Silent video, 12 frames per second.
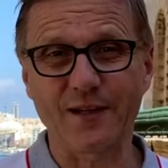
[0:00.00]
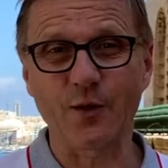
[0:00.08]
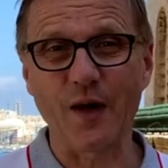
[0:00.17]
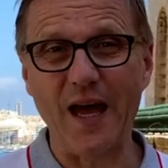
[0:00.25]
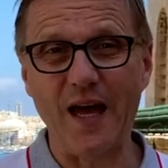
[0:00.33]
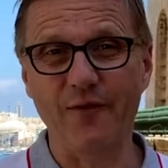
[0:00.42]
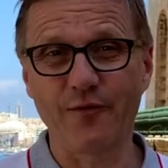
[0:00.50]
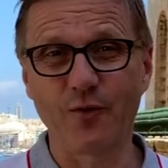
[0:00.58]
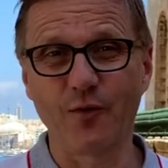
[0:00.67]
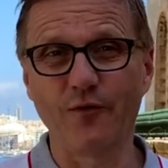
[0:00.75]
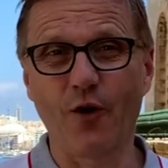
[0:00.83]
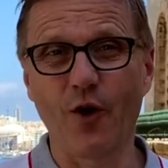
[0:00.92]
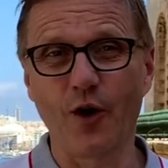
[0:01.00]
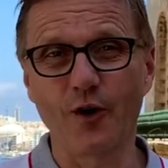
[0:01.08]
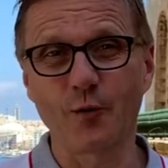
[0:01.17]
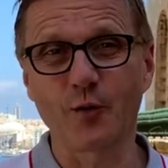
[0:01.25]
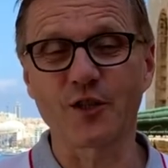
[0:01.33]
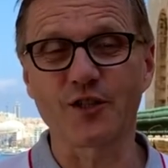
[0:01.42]
you have to avoid,
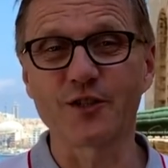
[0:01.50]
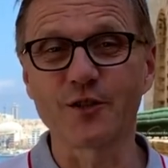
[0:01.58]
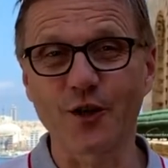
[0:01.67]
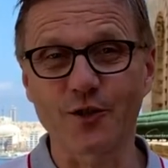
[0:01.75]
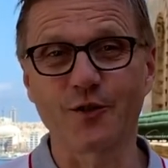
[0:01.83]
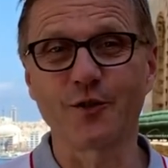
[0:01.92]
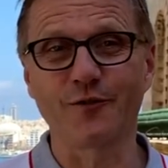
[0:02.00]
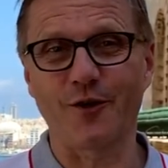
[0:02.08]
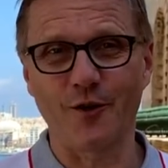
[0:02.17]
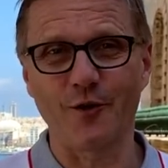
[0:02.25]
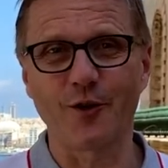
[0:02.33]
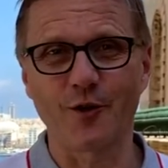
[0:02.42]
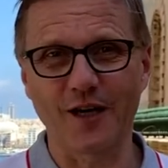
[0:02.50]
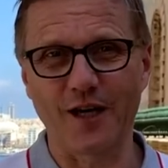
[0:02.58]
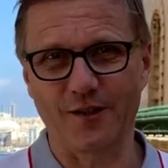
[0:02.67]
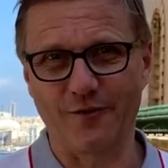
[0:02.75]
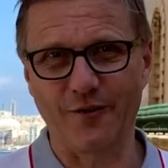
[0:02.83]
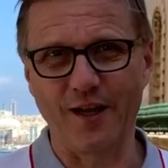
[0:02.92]
which is not to follow your
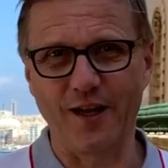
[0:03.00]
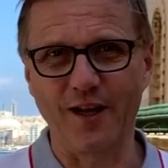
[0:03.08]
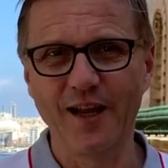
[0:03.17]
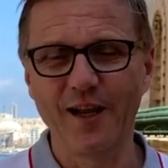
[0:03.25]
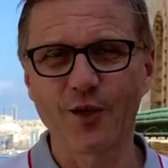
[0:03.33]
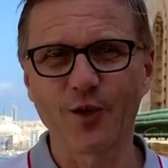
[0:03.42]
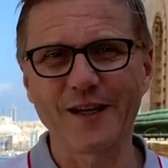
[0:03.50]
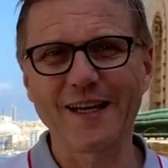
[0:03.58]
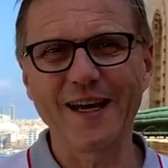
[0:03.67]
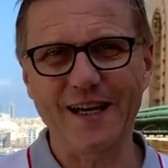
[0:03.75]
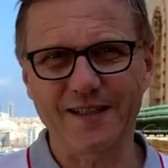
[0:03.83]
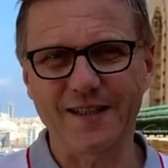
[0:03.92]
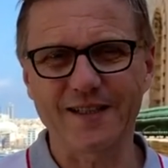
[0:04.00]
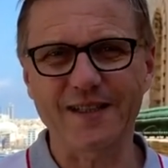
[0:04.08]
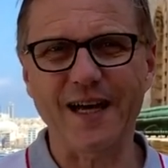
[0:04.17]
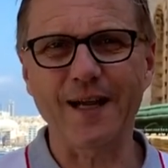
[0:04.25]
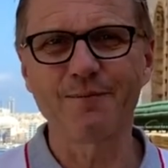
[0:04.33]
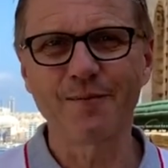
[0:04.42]
gut feel. Your gut is
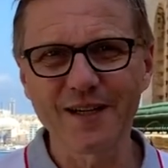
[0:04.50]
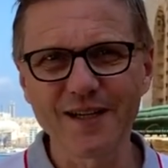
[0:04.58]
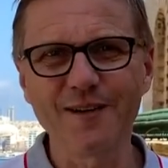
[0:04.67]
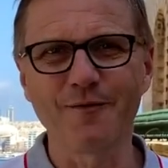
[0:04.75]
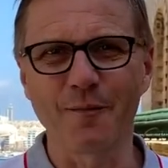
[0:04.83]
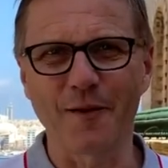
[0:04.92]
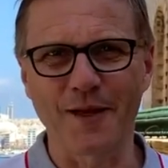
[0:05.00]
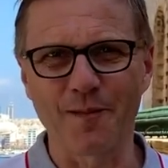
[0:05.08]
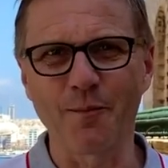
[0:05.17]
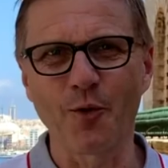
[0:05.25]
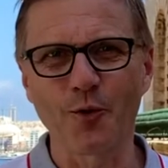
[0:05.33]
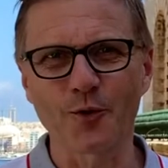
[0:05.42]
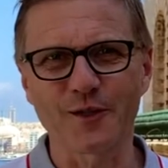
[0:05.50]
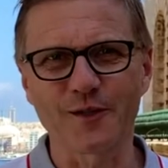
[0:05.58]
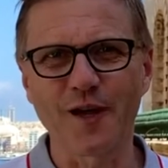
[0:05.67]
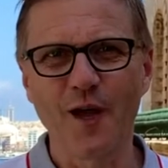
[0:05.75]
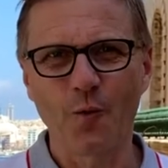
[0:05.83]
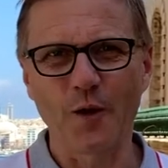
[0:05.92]
unbelievably important
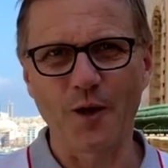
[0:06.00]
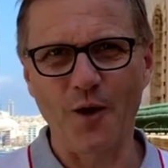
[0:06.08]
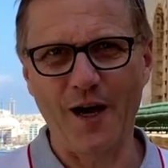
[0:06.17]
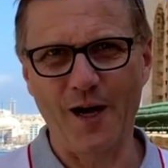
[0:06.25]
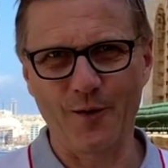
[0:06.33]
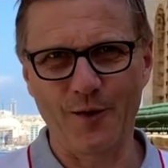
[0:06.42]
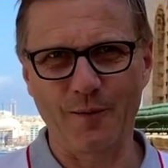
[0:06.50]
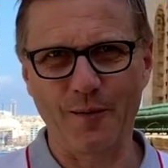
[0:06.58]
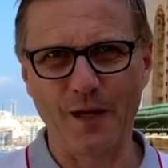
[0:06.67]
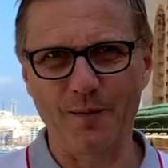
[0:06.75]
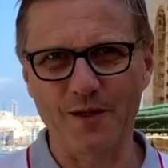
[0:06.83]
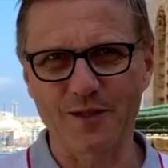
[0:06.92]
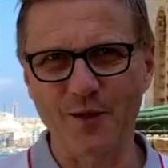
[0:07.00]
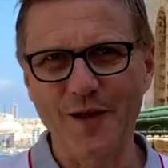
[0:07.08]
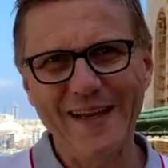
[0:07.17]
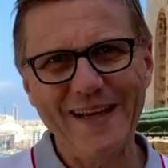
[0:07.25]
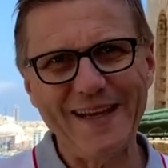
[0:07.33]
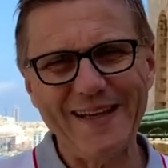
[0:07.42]
when you're hiring people. So
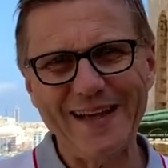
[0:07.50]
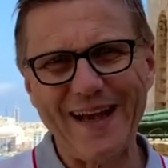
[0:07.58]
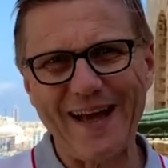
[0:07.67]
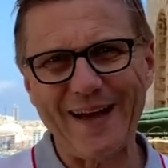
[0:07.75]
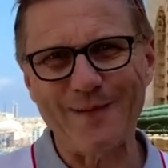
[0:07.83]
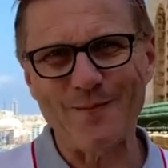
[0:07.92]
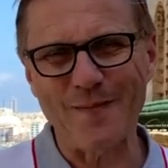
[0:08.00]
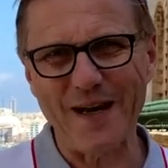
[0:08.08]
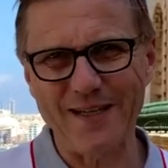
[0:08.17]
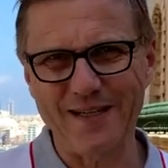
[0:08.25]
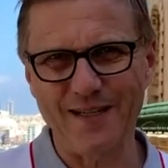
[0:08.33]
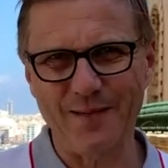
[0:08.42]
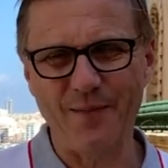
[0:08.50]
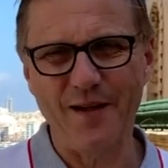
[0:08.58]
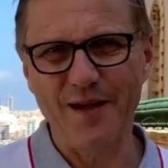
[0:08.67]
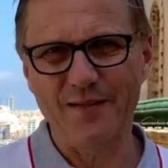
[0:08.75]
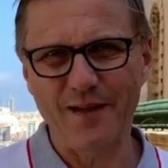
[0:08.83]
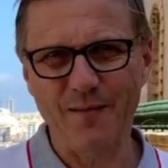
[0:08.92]
my tip
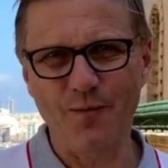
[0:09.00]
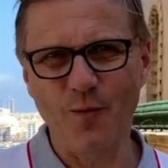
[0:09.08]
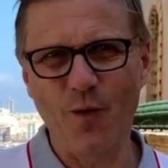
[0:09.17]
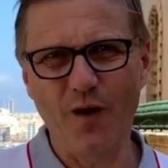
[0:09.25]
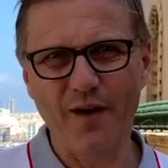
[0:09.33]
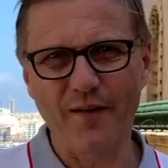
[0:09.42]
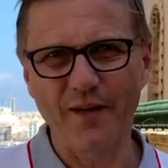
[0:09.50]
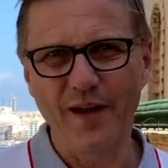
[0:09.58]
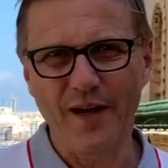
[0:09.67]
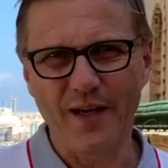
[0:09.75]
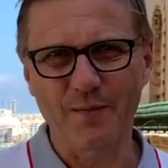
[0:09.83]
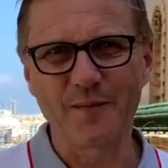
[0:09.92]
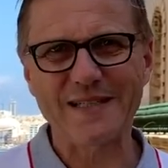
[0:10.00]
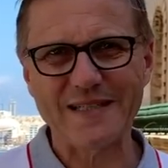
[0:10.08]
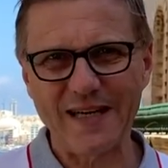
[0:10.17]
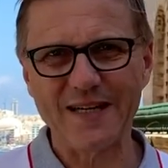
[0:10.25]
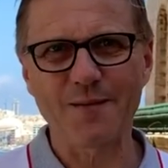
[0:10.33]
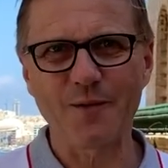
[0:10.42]
number one and
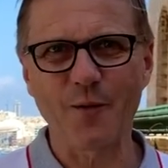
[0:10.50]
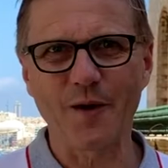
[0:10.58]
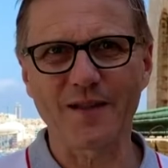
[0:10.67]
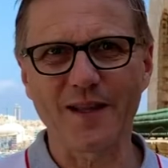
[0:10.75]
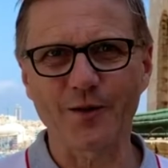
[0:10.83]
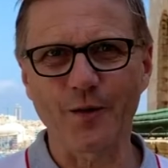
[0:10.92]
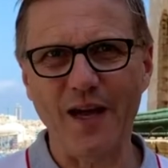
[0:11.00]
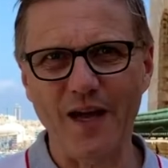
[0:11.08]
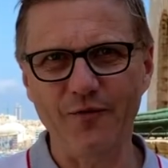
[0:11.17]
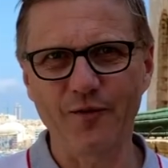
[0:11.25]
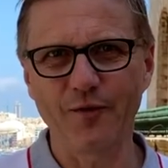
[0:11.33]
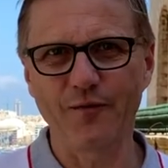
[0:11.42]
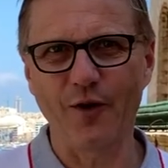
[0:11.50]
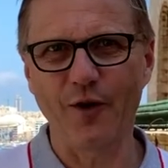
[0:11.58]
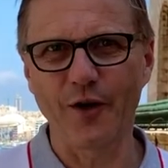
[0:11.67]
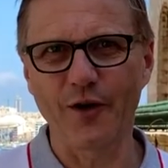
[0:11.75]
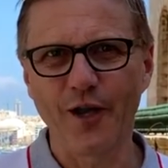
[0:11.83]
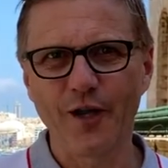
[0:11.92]
mistake number one that you have to avoid,